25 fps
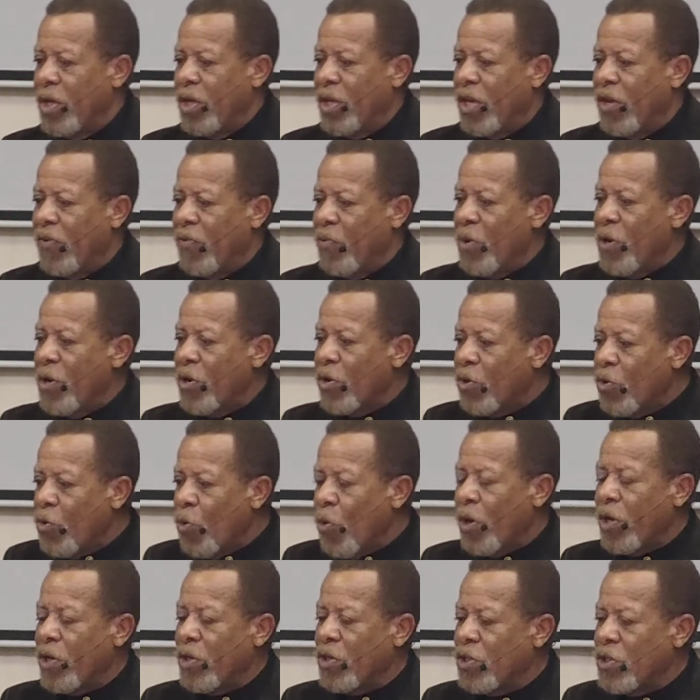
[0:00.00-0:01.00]
If we are
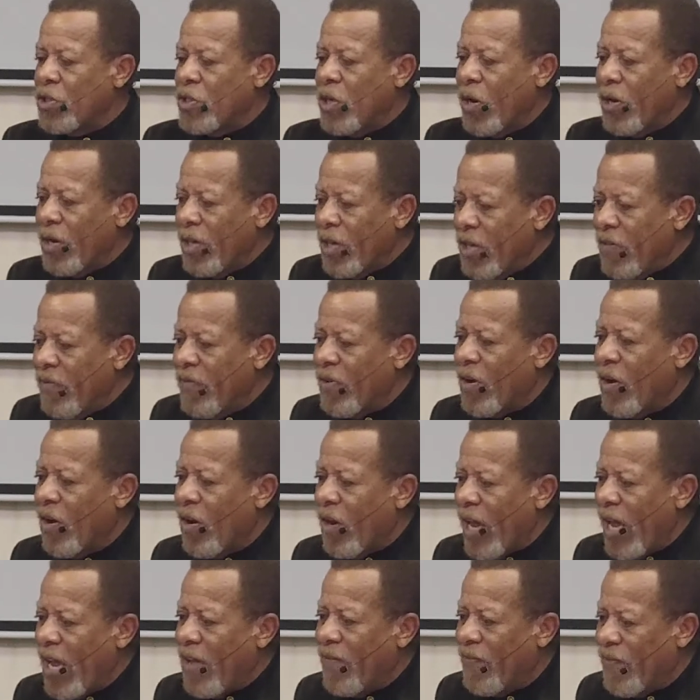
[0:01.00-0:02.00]
going to start living our
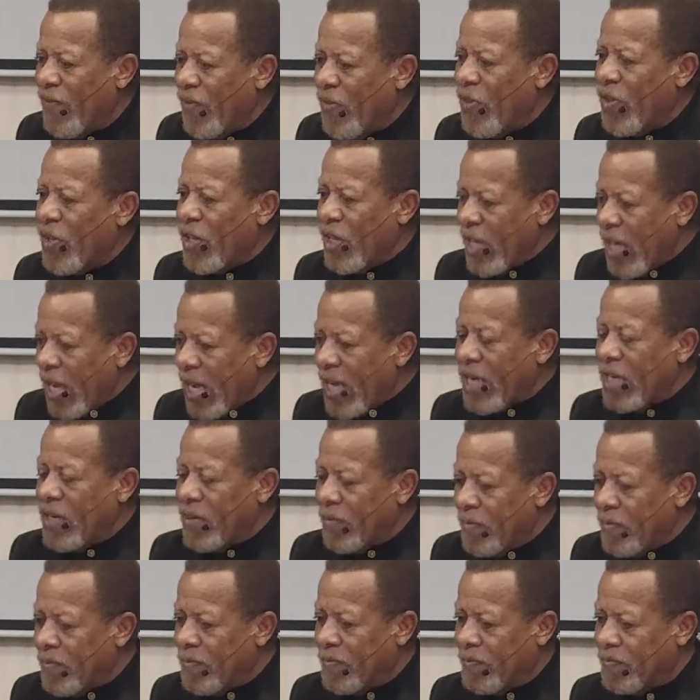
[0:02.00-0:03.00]
life for the
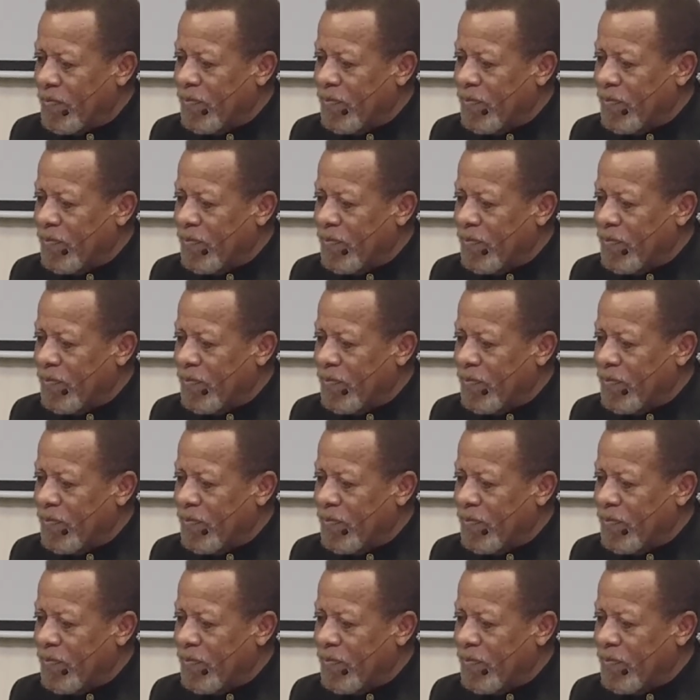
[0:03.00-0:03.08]
kingdom,